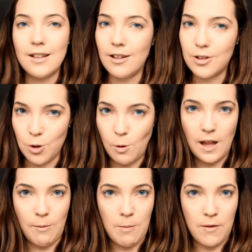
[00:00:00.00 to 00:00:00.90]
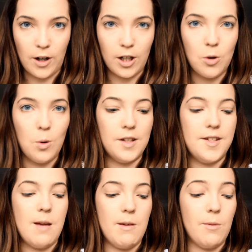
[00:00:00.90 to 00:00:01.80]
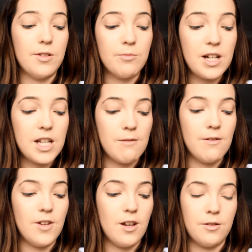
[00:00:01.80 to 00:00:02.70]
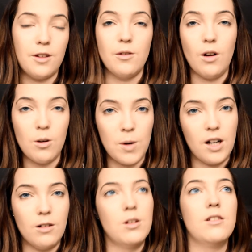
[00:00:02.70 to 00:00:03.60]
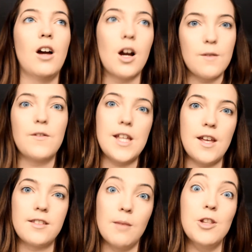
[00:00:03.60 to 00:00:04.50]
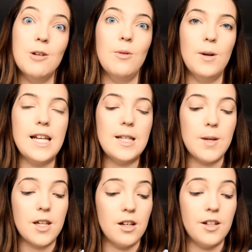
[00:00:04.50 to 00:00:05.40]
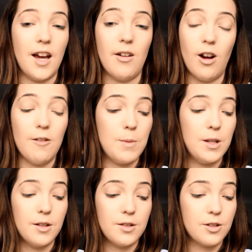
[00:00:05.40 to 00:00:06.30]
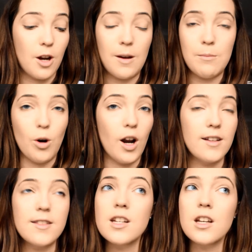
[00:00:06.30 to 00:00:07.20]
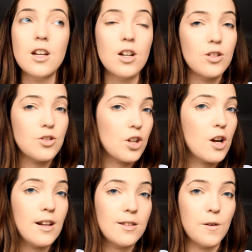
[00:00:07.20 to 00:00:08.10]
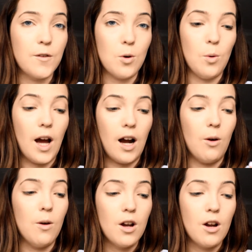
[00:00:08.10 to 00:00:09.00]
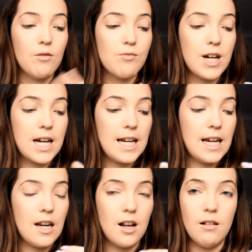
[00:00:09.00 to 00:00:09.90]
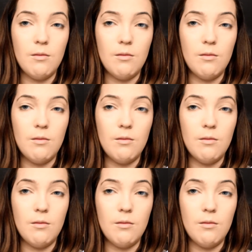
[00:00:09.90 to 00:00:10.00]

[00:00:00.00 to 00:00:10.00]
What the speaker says: surely they won't be very good quality, but there were some really good reviews and I thought, oh well, hopefully that some of them will at least be good. And I've been so impressed, so little fallout, really